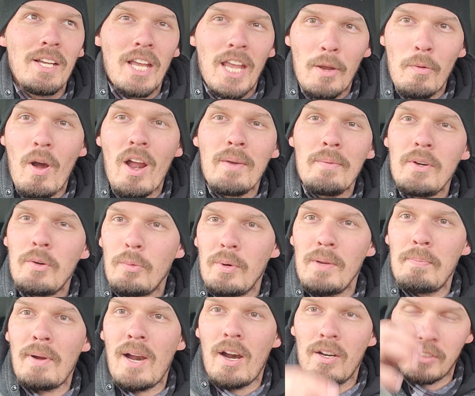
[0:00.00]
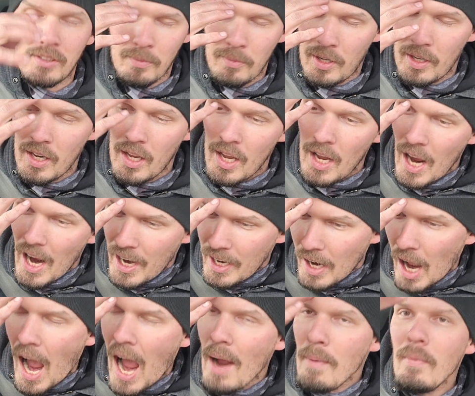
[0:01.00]
He wanted me to repower someone.
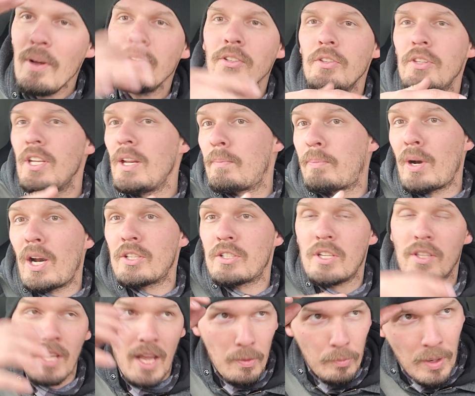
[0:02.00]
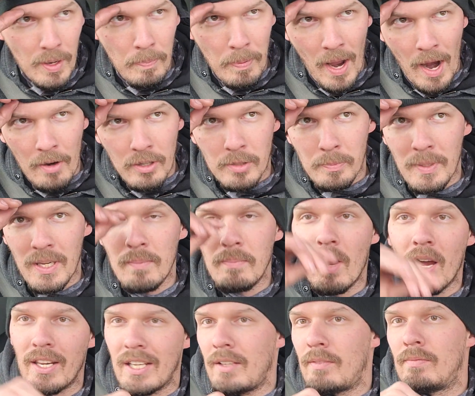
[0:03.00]
And I'm under the impression that repowers mean
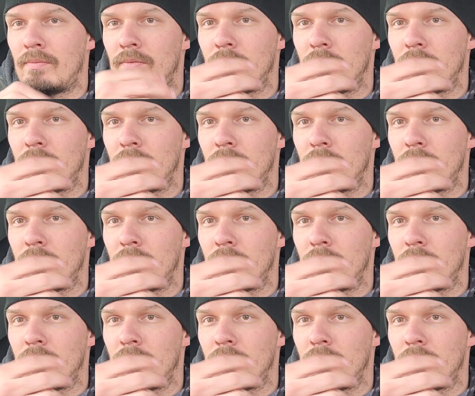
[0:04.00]
money.